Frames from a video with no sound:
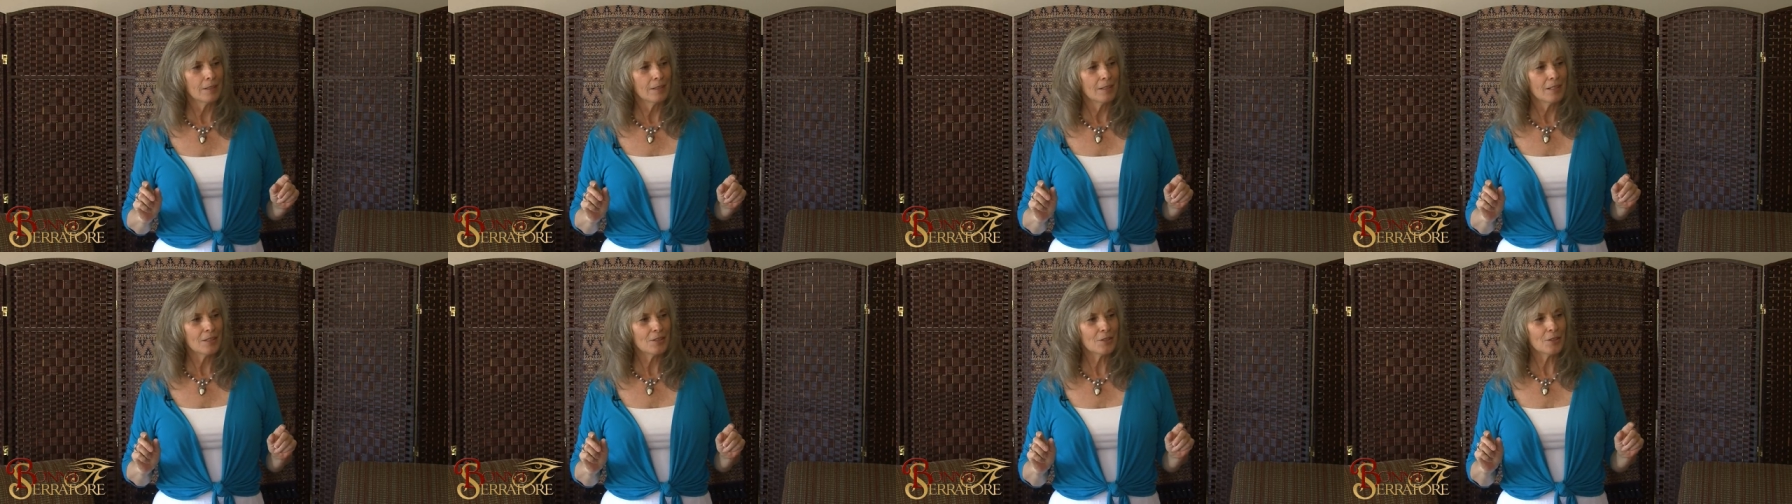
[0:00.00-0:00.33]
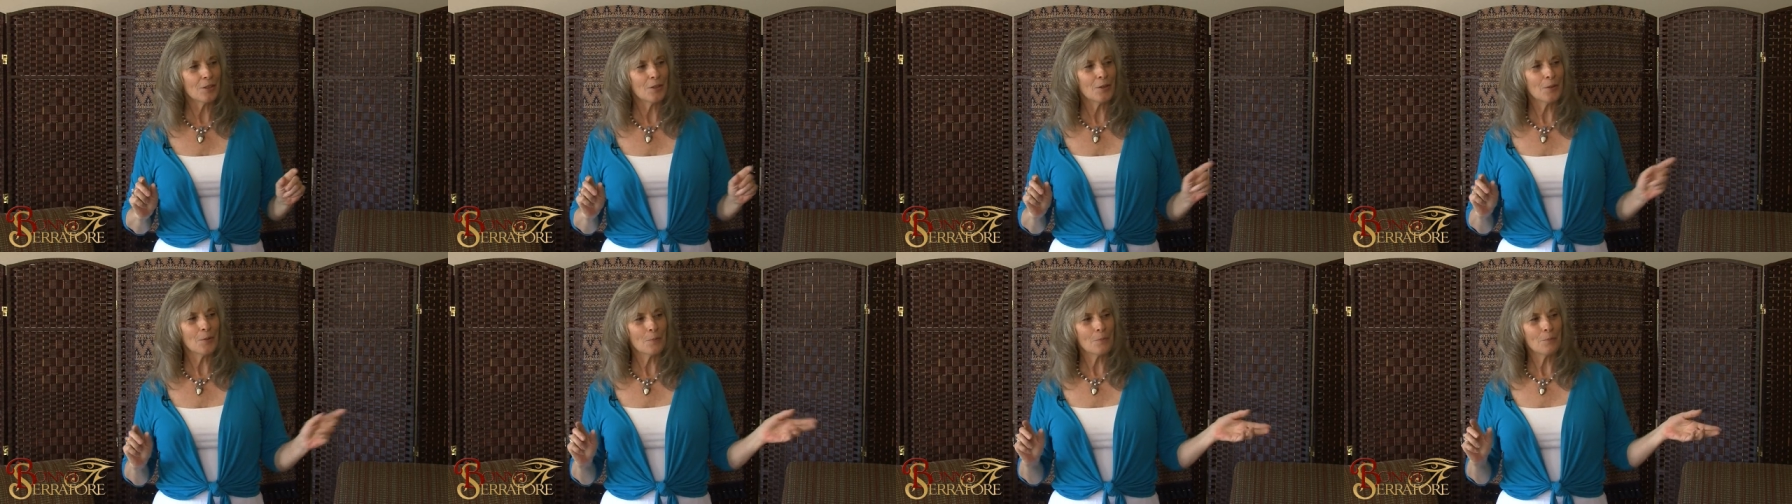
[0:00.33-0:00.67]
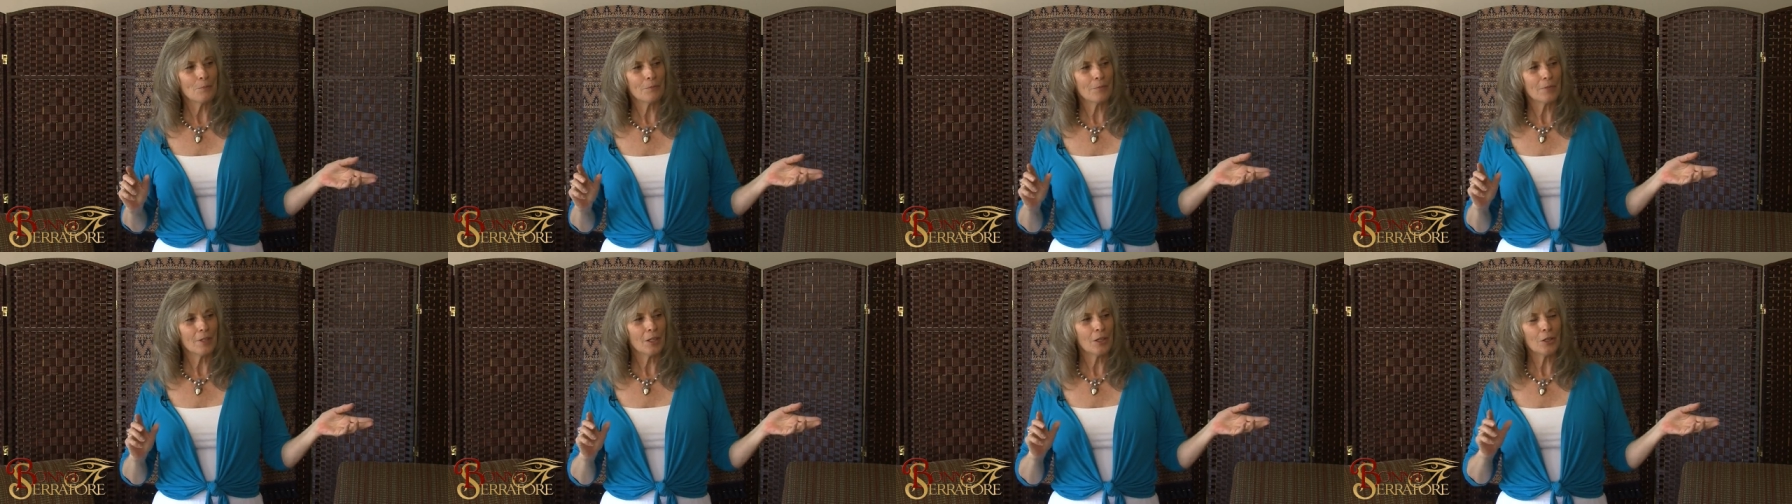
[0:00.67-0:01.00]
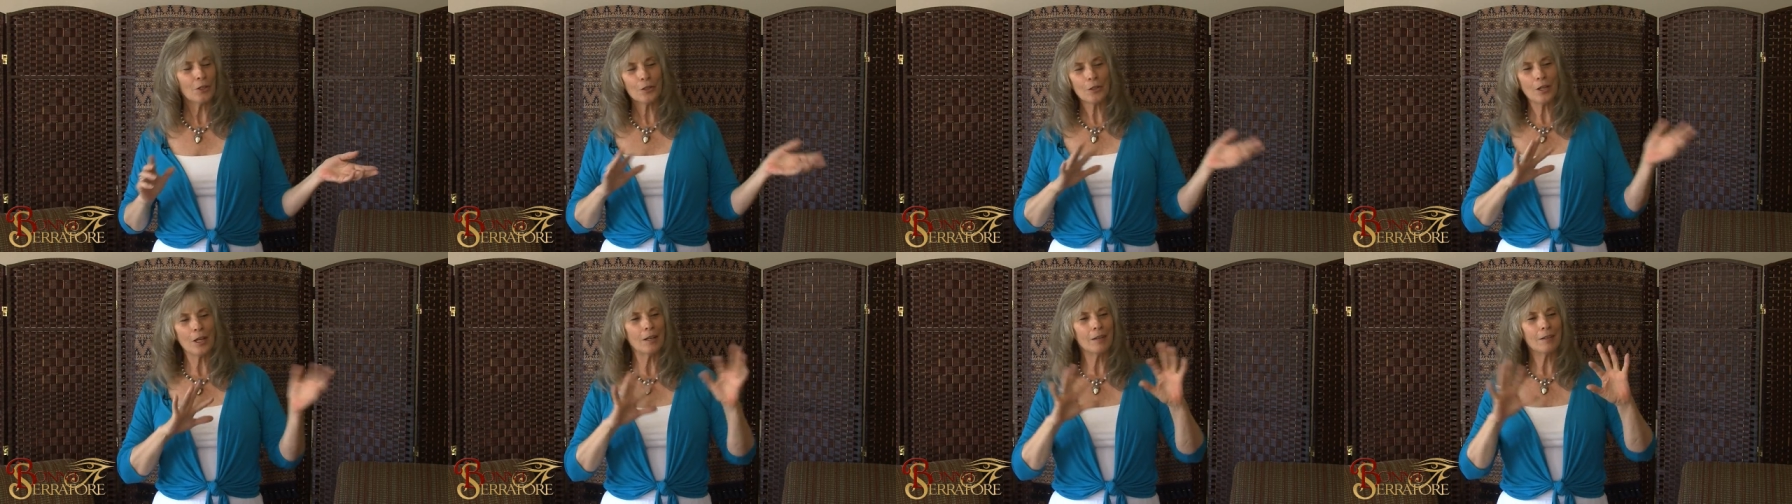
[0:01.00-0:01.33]
So
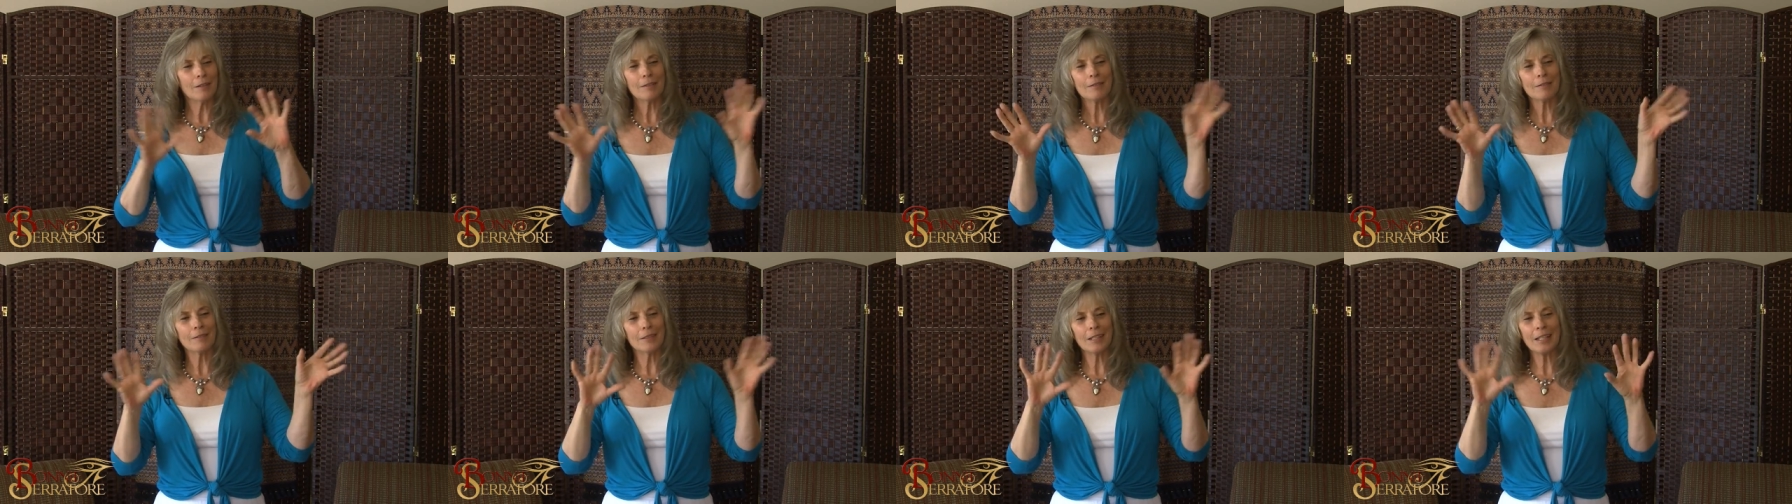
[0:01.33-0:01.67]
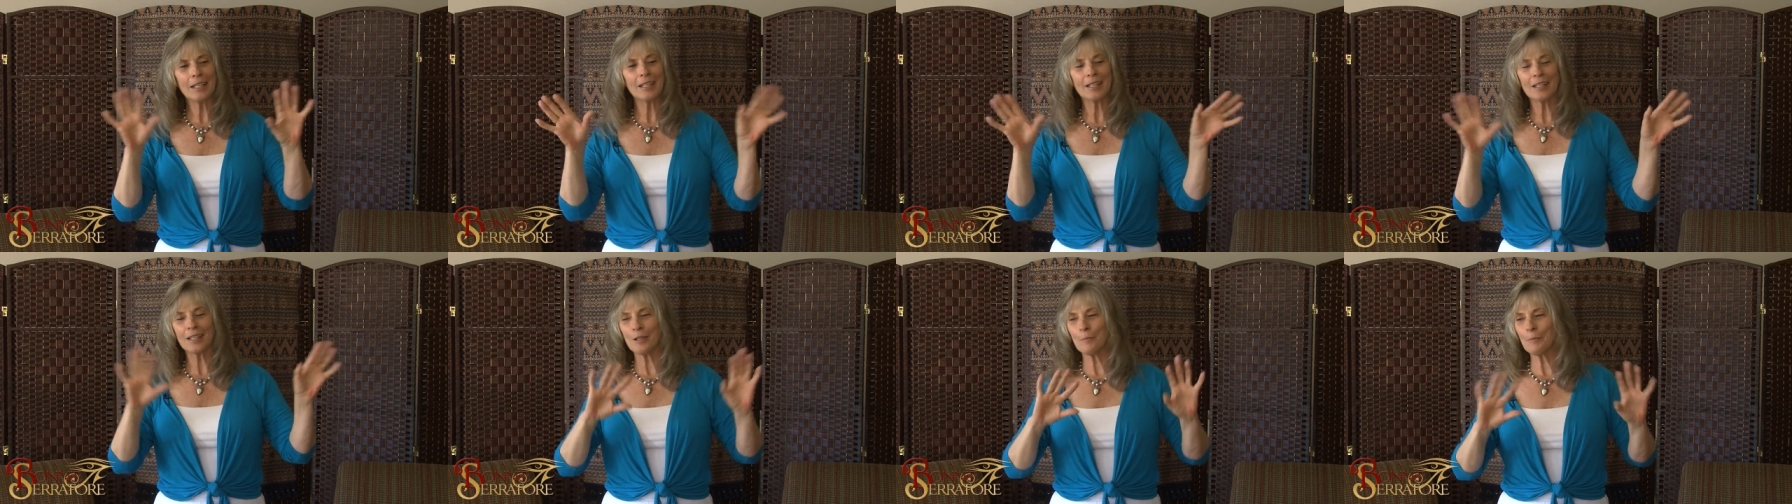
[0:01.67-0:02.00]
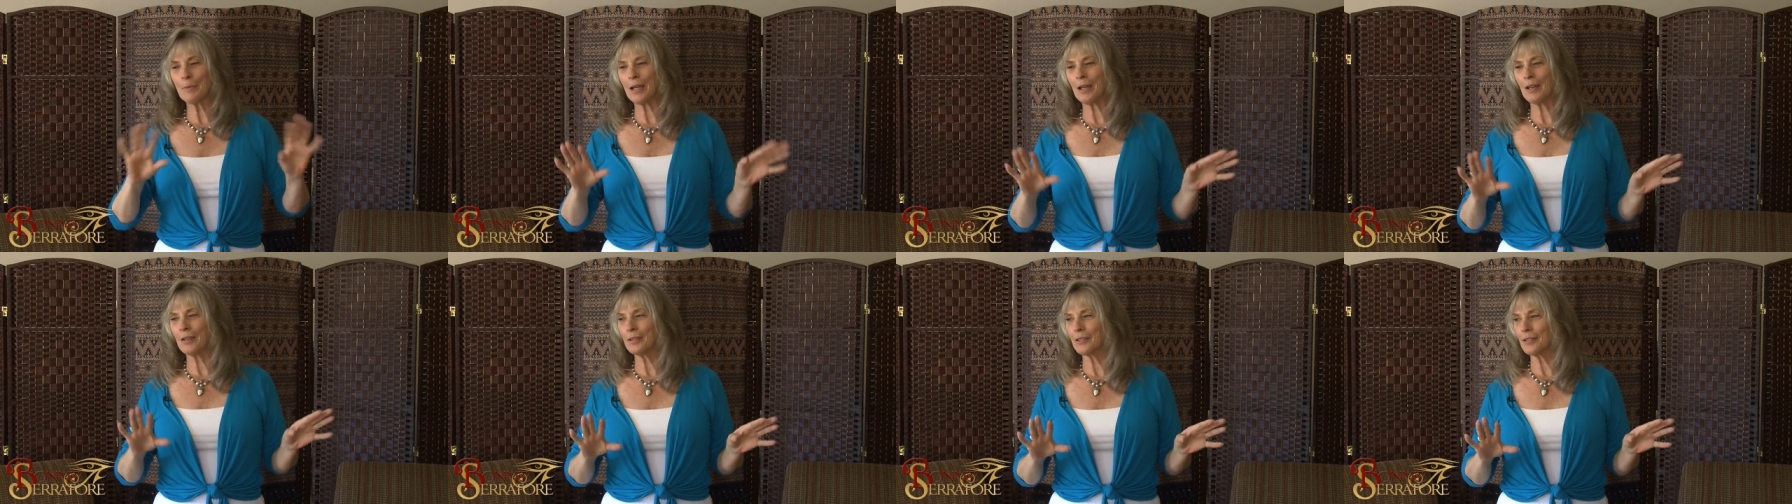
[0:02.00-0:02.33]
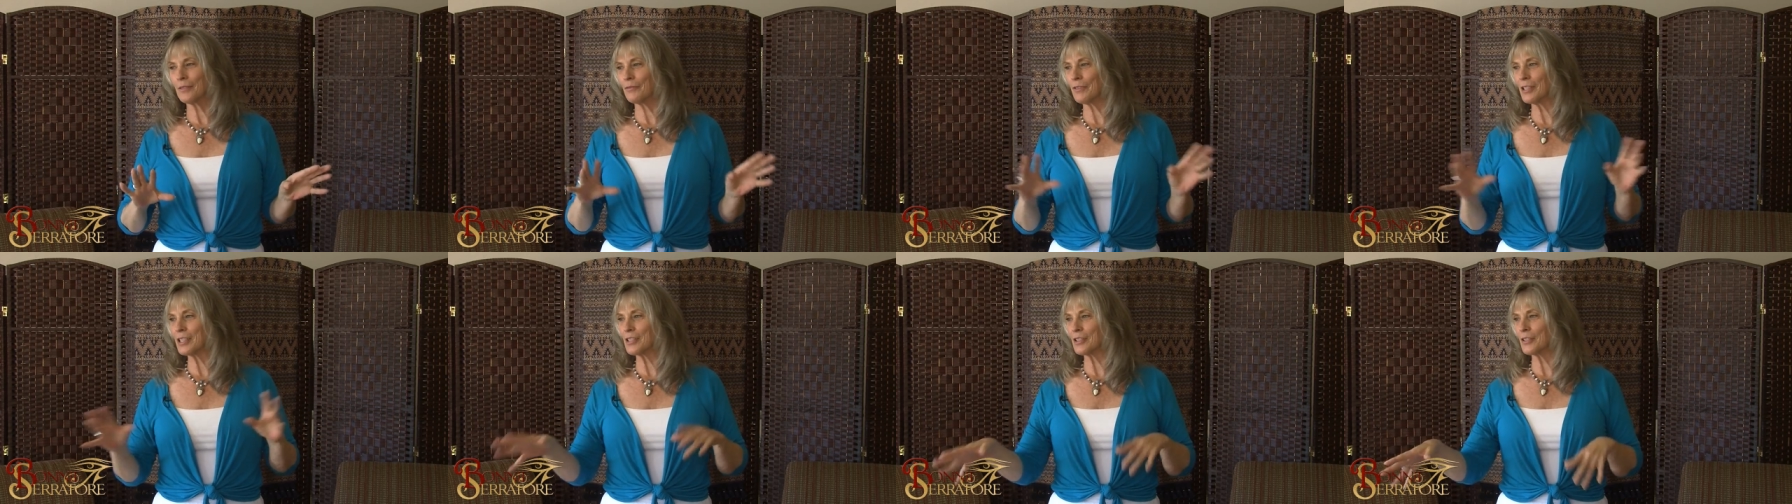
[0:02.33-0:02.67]
you're not thinking about the
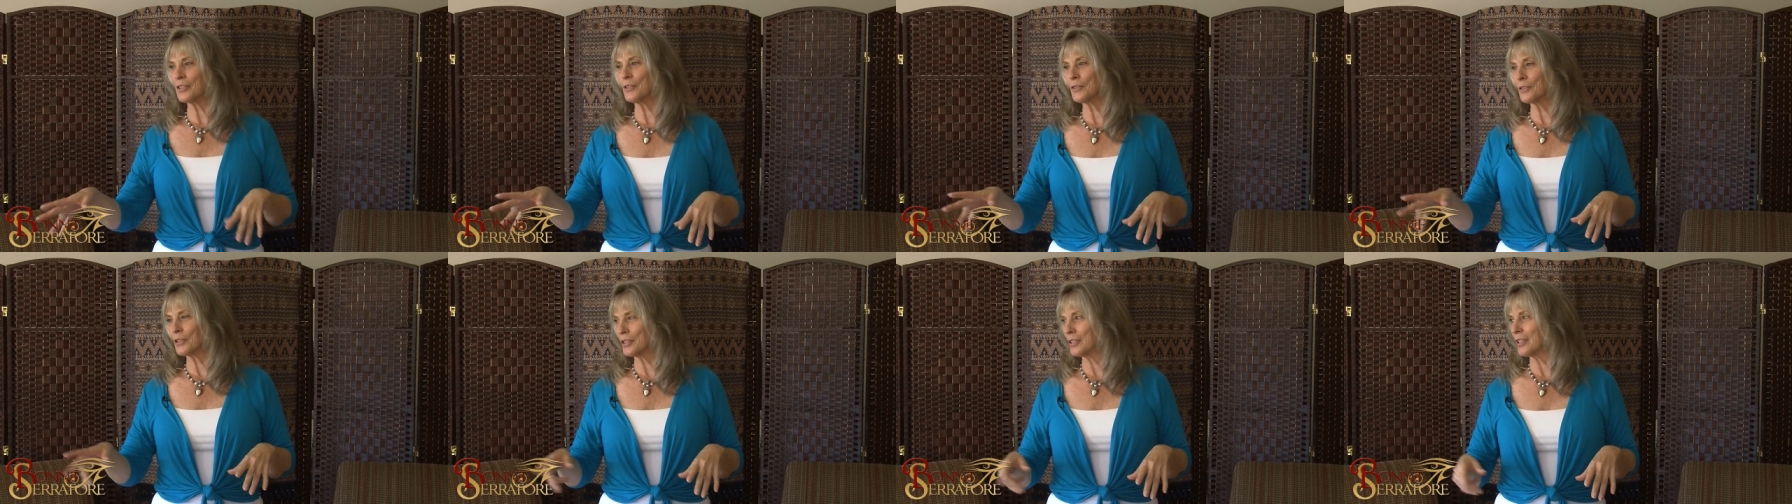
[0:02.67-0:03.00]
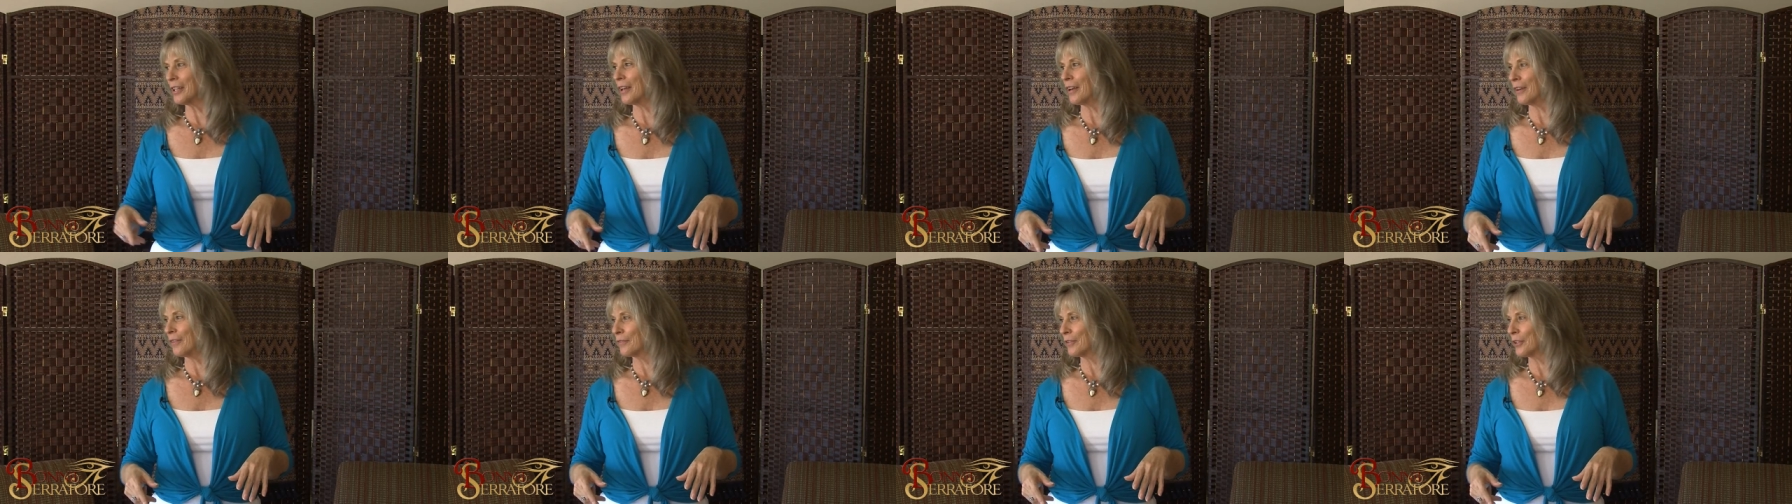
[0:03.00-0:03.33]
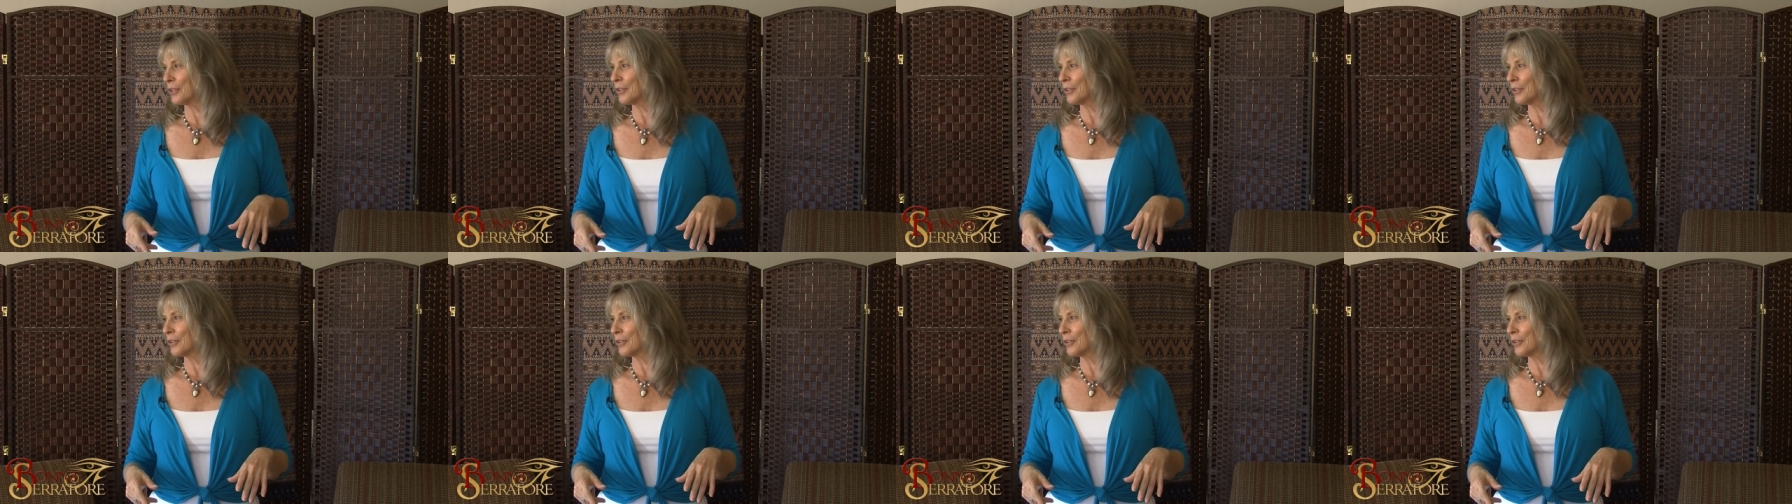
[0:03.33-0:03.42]
physical stuff.